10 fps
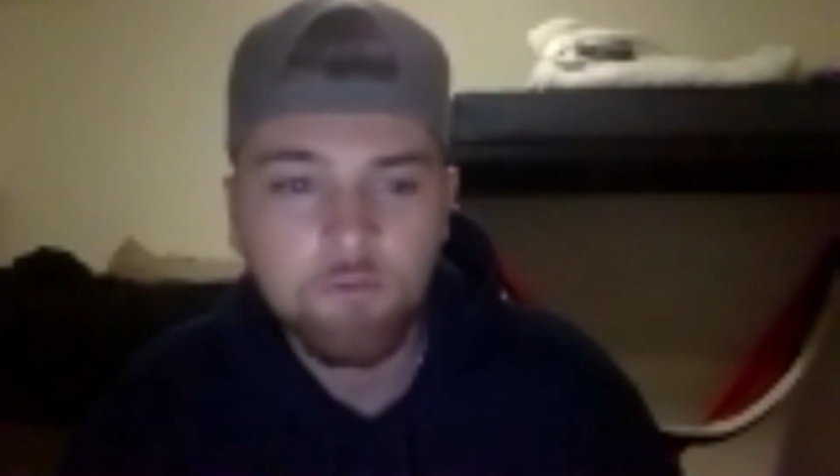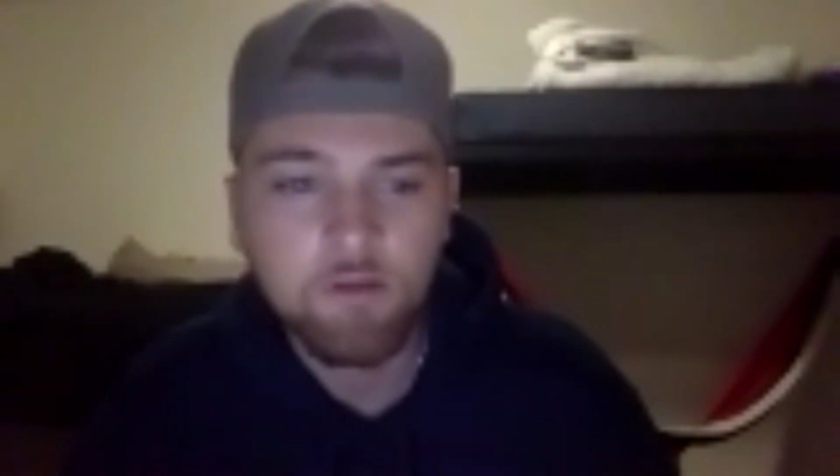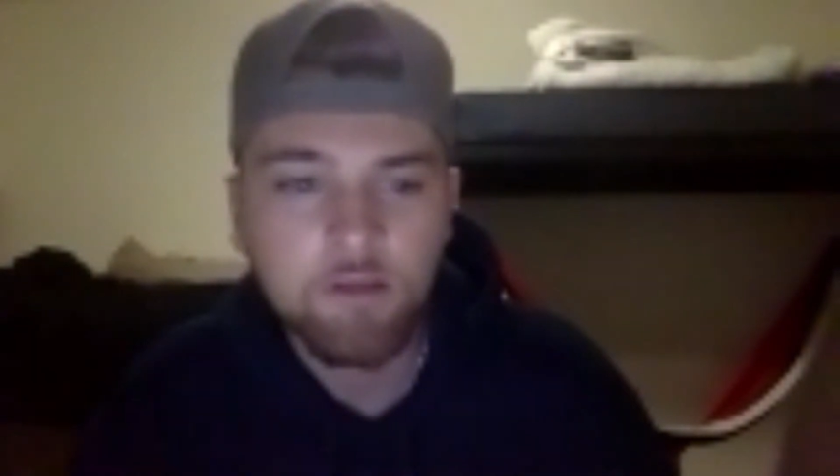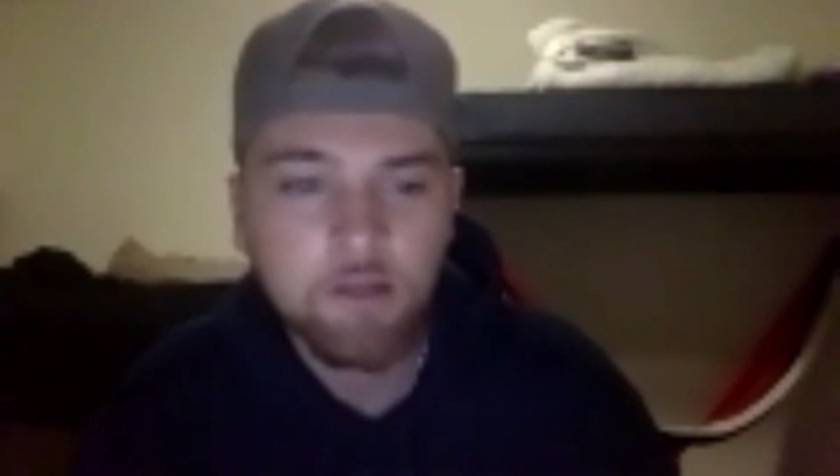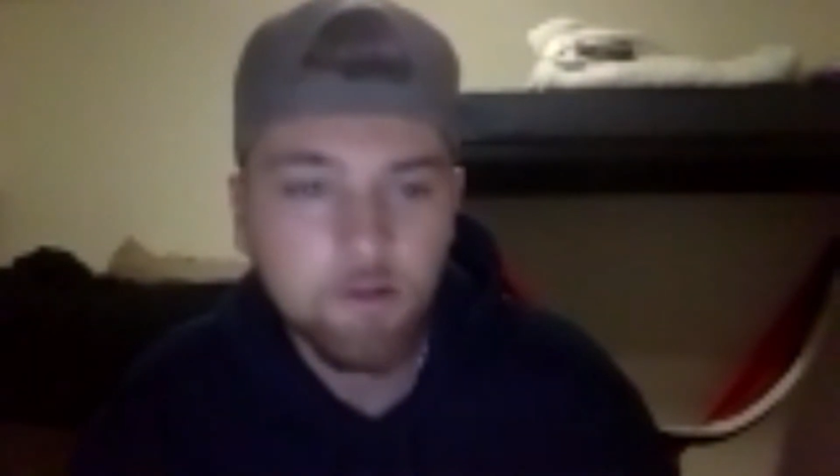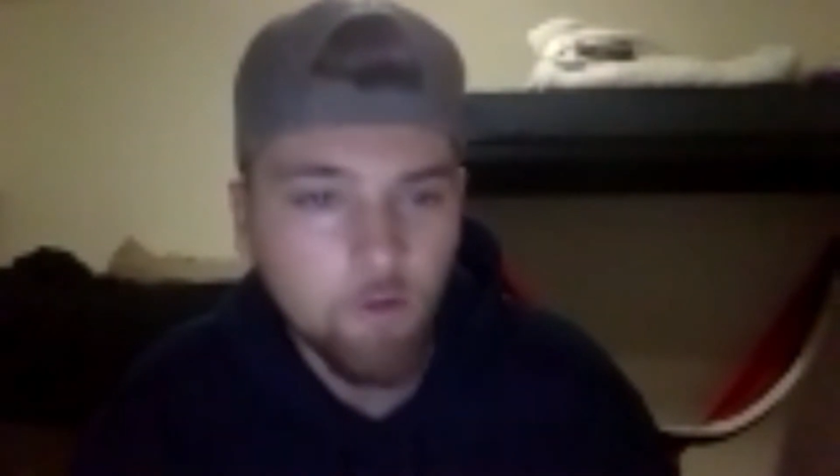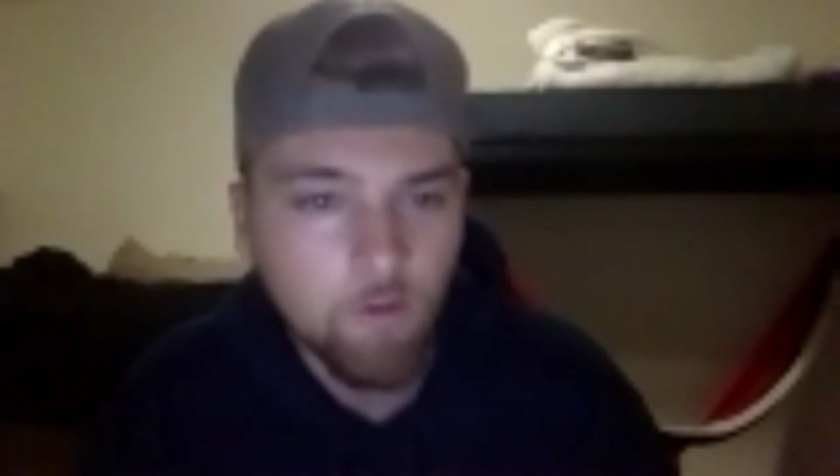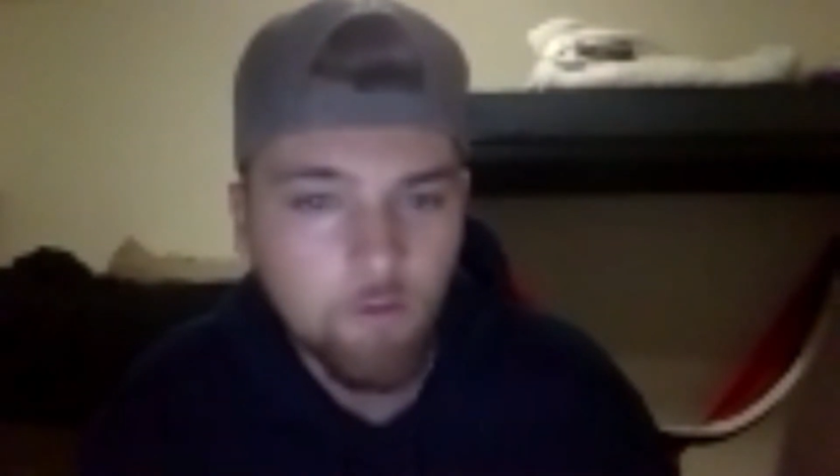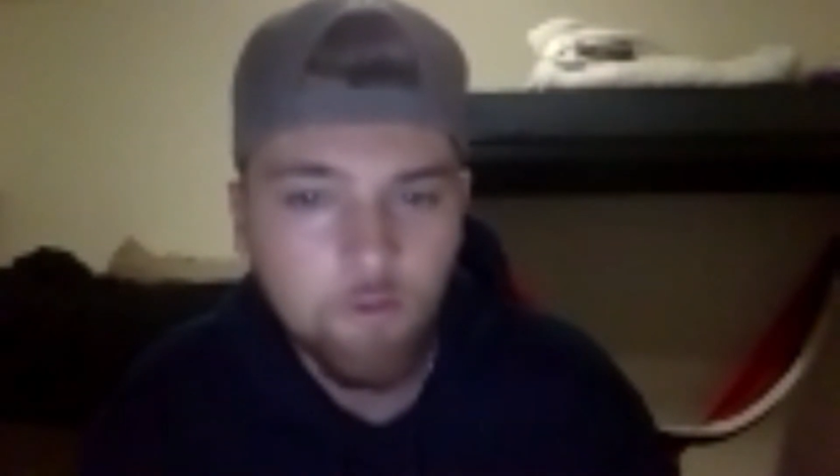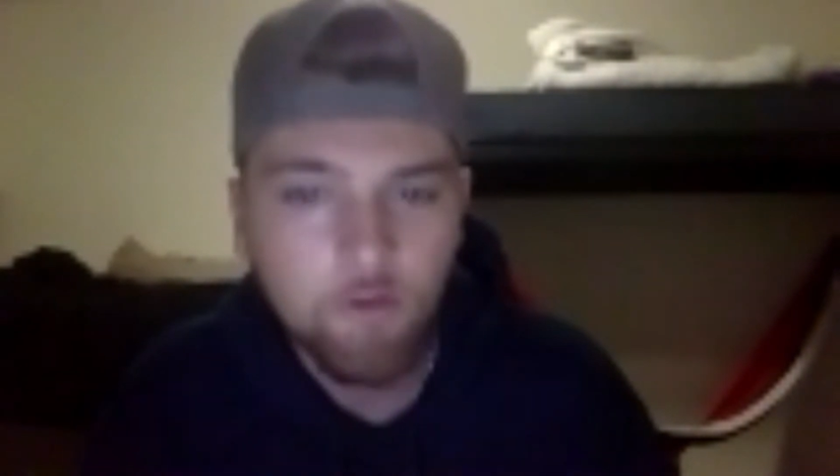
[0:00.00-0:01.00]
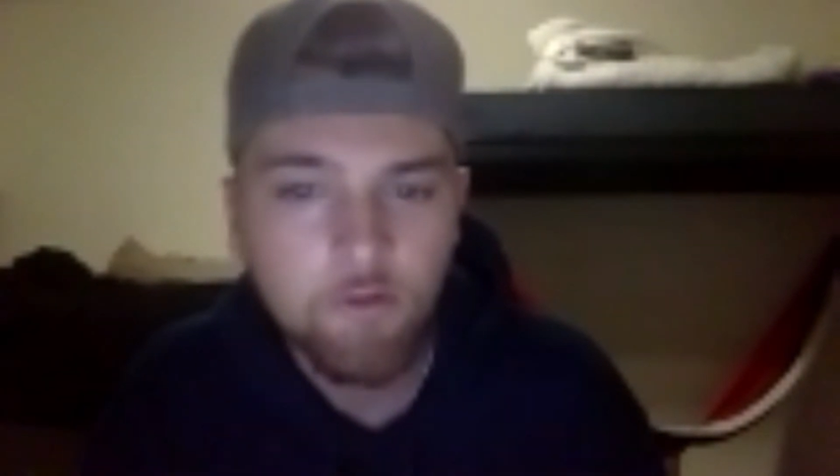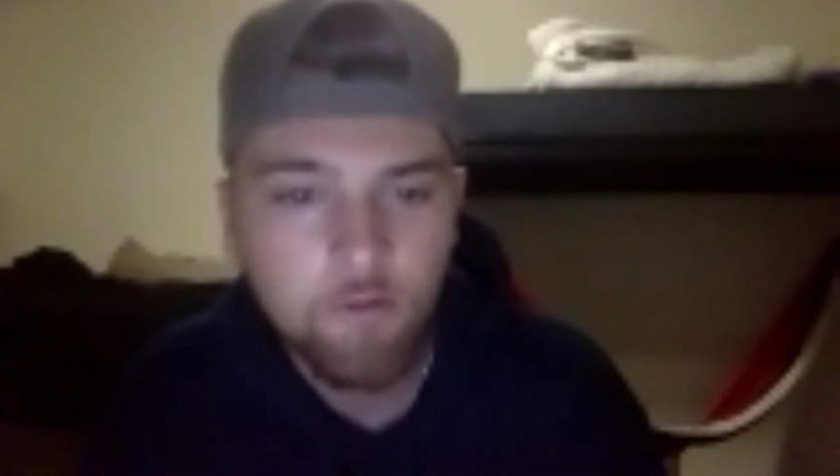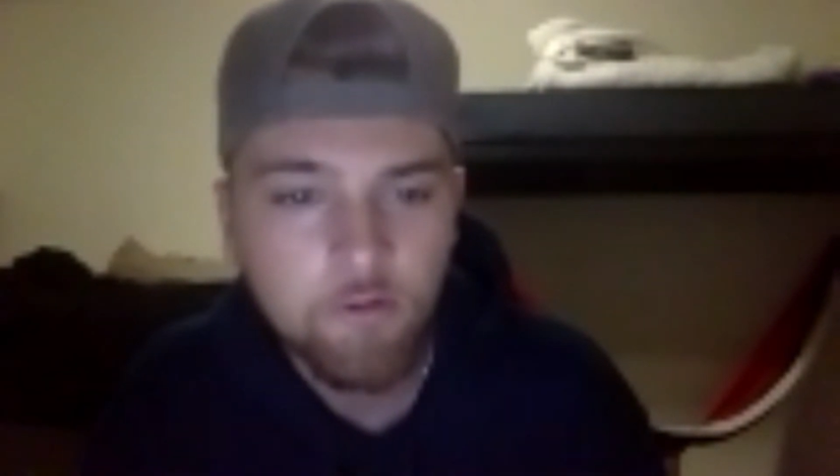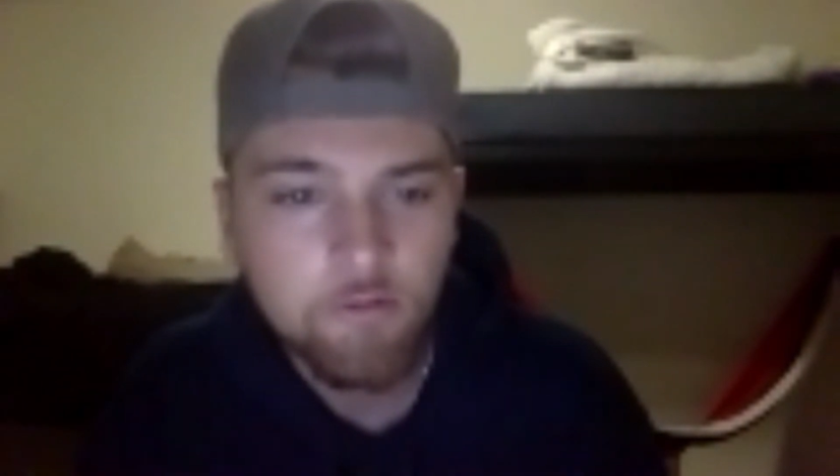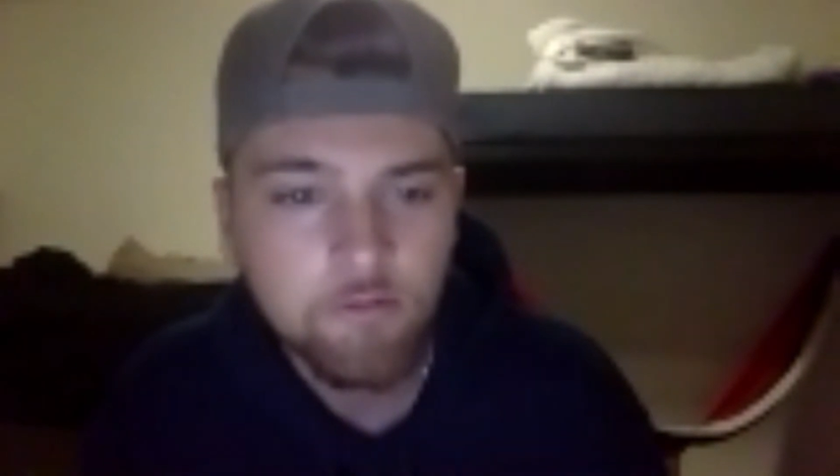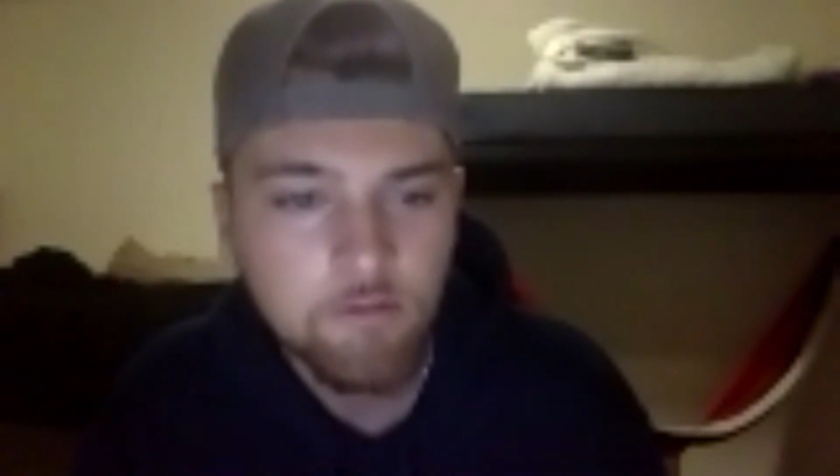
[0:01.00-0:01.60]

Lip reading: get a goal or